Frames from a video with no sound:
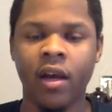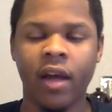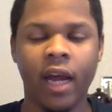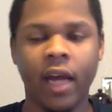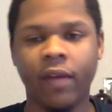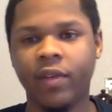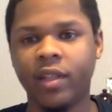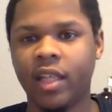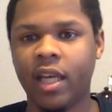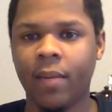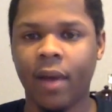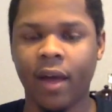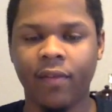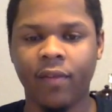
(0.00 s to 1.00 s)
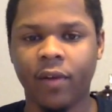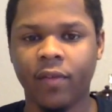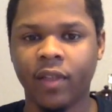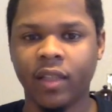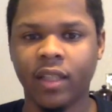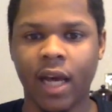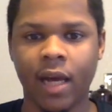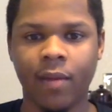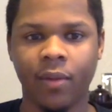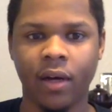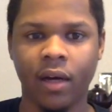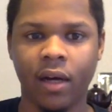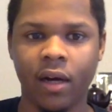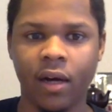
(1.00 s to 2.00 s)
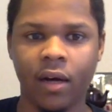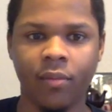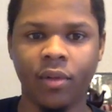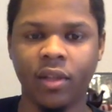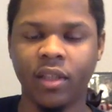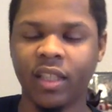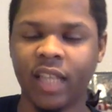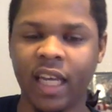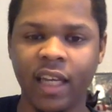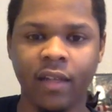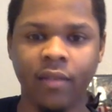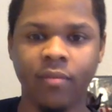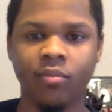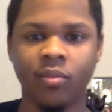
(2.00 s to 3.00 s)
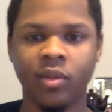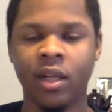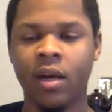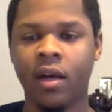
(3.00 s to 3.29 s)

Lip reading: Every team have different type of schemes.